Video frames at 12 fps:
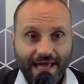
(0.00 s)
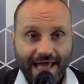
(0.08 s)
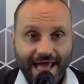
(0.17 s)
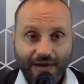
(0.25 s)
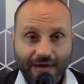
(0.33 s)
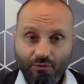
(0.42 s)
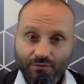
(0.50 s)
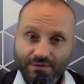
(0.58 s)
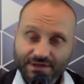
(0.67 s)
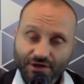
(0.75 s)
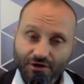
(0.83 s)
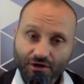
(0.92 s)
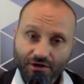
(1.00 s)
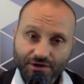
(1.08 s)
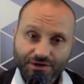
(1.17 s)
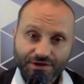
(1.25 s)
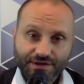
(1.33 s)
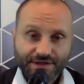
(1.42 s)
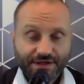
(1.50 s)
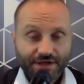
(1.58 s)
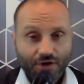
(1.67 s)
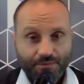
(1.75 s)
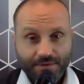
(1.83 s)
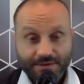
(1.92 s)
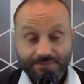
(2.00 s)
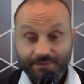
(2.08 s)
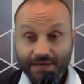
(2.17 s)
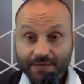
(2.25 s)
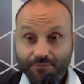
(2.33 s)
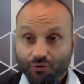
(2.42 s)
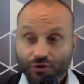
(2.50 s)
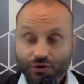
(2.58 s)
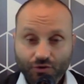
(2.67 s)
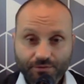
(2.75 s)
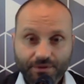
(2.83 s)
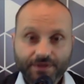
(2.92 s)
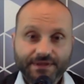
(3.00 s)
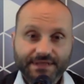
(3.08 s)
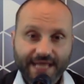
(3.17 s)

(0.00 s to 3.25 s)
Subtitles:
how psychologists, therapists, people, humans